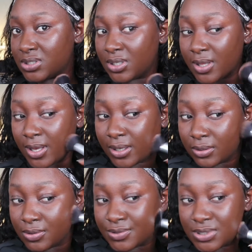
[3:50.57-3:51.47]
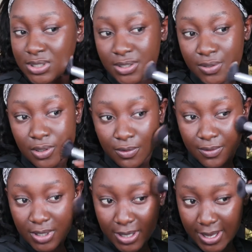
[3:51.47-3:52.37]
see that? You see the glow
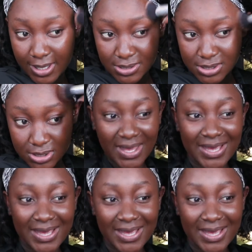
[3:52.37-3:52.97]
that it has?